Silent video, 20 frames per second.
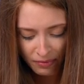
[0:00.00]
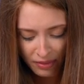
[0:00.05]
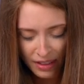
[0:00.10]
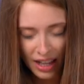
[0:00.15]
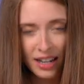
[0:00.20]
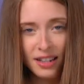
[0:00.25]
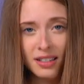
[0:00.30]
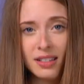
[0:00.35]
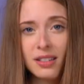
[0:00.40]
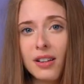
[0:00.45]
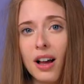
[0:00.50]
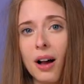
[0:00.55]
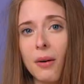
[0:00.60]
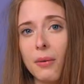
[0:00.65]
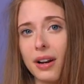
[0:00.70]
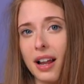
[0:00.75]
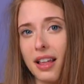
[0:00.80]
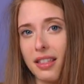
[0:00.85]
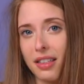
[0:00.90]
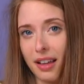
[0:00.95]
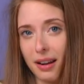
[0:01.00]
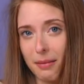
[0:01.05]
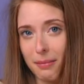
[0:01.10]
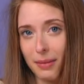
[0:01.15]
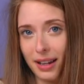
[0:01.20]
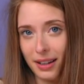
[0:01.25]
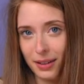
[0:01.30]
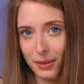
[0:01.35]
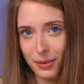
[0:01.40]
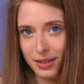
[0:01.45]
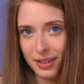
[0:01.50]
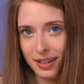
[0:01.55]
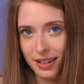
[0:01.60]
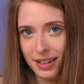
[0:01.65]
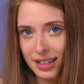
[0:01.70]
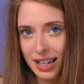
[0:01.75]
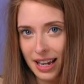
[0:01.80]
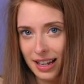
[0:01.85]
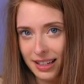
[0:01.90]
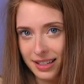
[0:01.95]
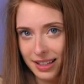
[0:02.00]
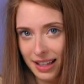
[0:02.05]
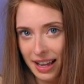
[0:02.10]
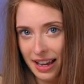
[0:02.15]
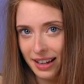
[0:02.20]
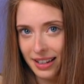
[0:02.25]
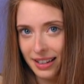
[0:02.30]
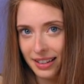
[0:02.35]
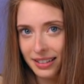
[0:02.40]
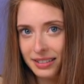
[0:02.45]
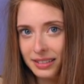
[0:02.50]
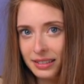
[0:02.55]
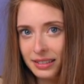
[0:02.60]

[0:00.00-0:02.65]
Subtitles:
That is not what I thought a mango was gonna taste like.